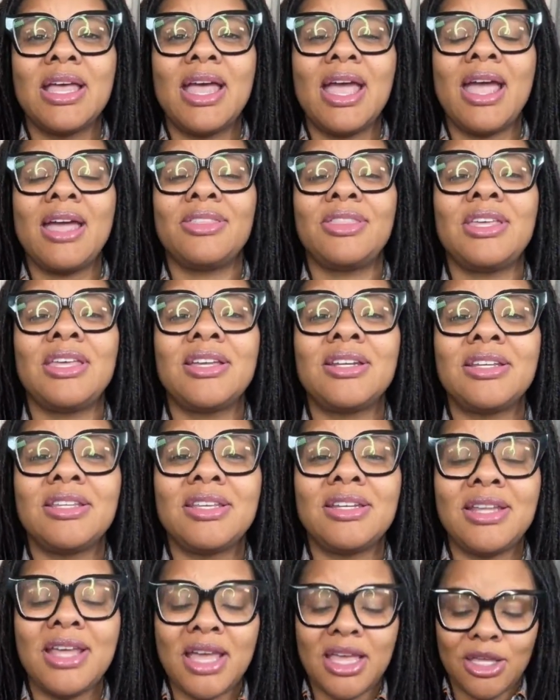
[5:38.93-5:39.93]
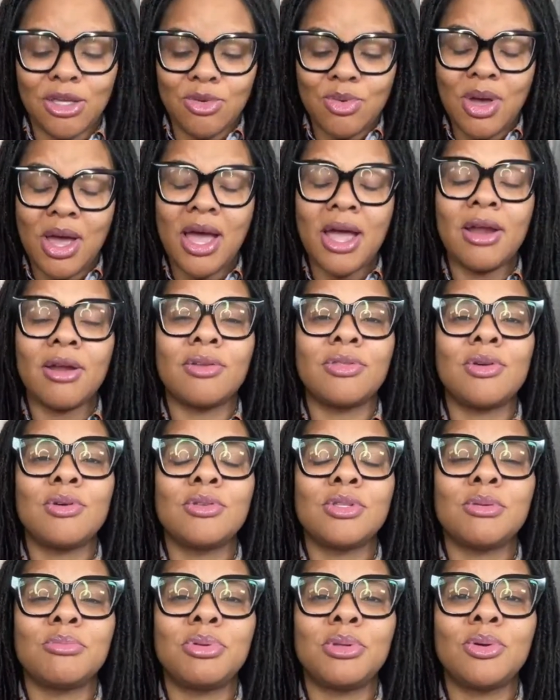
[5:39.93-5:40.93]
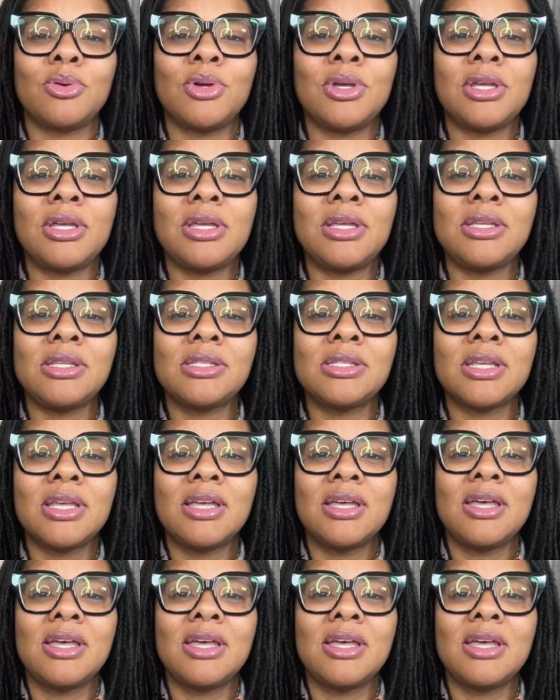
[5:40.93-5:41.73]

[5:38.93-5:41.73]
at the end of the day, you hire those employees.